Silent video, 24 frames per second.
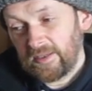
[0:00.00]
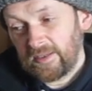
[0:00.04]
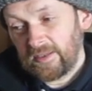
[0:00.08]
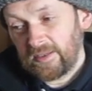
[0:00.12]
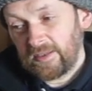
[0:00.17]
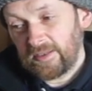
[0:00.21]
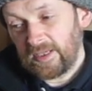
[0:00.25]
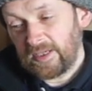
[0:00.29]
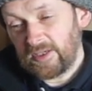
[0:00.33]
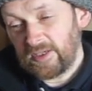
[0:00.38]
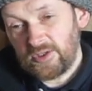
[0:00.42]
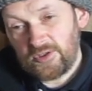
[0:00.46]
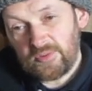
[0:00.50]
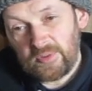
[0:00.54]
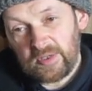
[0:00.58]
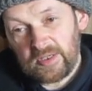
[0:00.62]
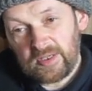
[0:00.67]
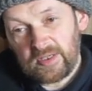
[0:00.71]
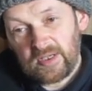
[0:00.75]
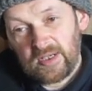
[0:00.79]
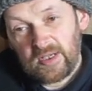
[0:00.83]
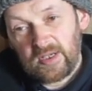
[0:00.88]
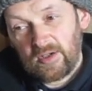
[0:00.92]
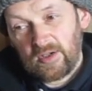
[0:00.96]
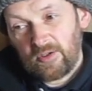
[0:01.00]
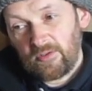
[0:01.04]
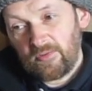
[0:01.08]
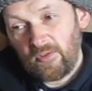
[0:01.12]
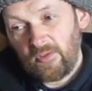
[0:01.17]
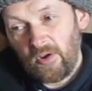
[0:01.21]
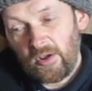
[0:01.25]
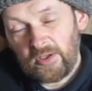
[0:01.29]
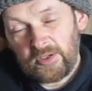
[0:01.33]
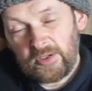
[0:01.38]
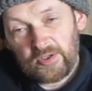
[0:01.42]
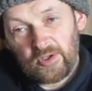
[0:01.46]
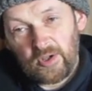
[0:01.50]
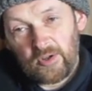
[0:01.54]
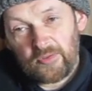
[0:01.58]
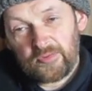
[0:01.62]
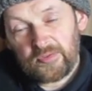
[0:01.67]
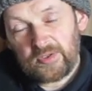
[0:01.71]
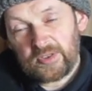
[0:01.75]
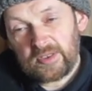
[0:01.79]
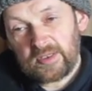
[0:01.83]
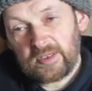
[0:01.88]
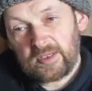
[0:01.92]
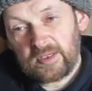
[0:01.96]
things were falling off
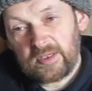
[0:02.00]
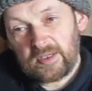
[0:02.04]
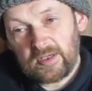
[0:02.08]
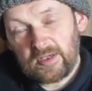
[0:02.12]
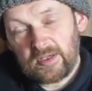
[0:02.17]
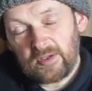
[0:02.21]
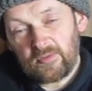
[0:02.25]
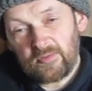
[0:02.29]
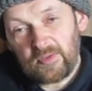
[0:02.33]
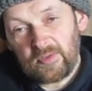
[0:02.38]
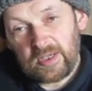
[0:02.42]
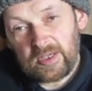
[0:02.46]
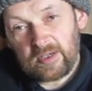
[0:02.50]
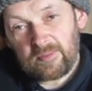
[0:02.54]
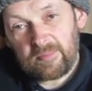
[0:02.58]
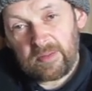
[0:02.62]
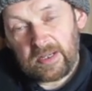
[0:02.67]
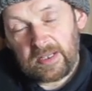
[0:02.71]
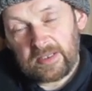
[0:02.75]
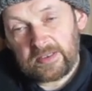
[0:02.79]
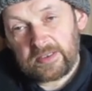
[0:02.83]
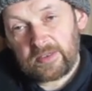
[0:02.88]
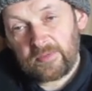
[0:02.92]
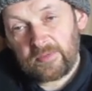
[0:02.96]
the conveyor belt of